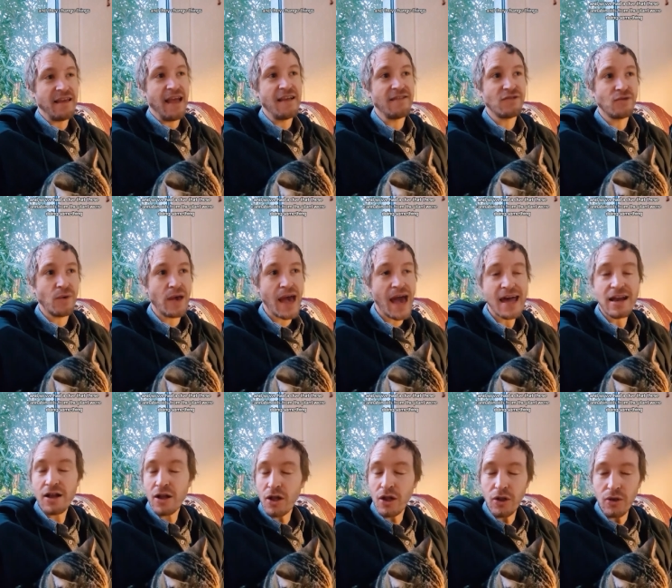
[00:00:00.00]
And so we had
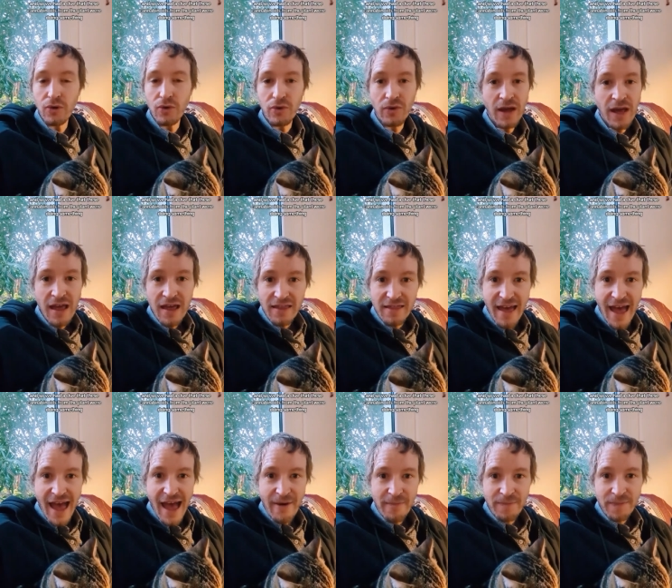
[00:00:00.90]
a clue
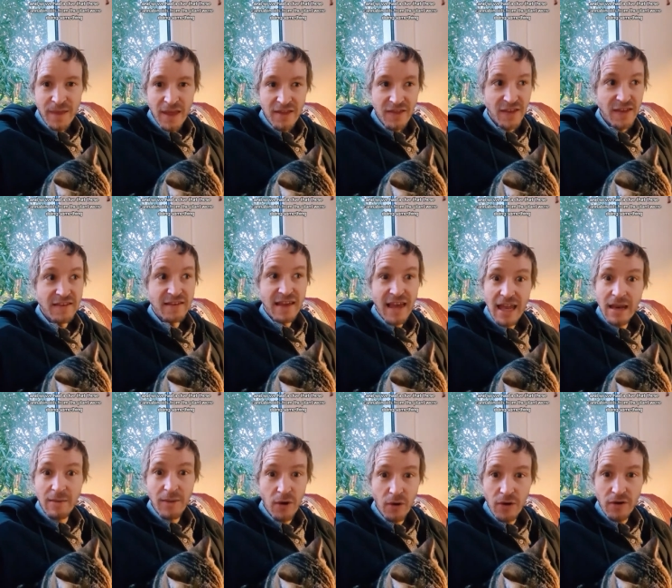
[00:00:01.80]
that these
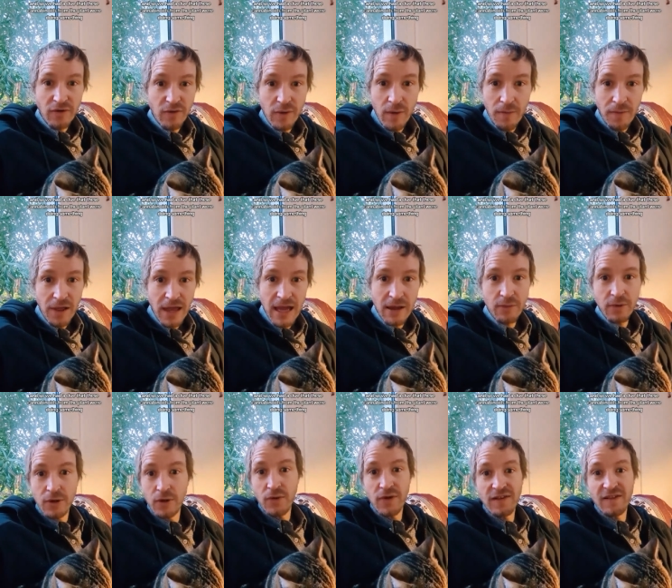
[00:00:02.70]
cannabinoids from the plant were
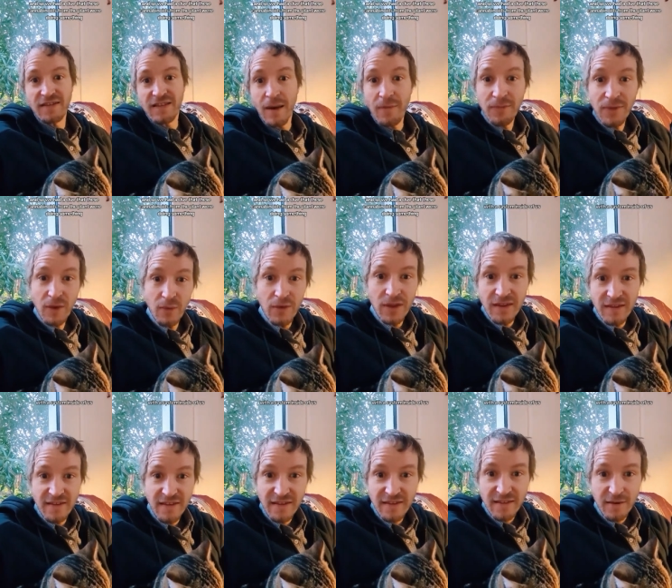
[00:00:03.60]
doing something with a
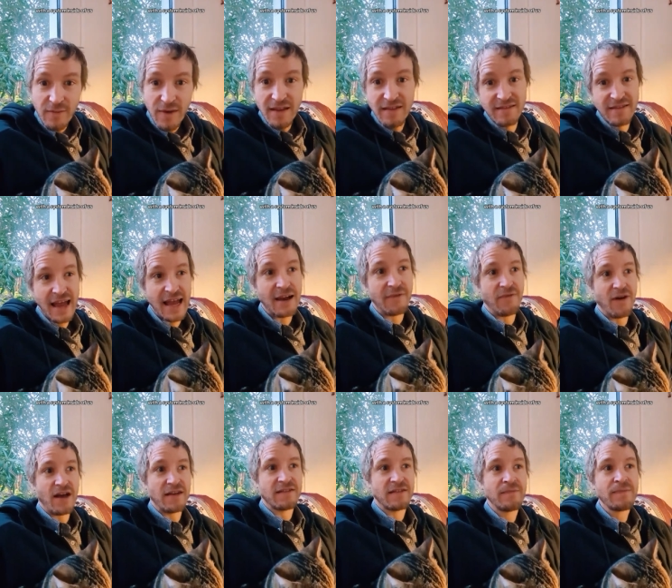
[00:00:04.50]
system inside of us.